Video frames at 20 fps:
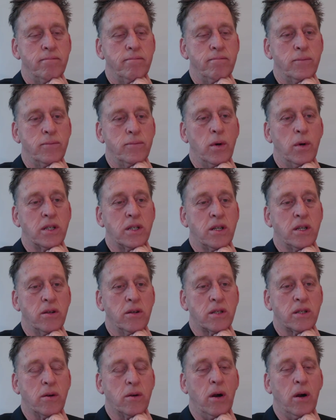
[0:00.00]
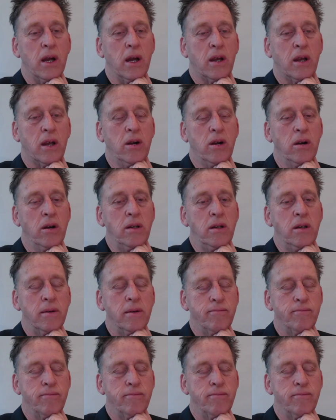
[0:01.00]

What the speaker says: which looks quite good.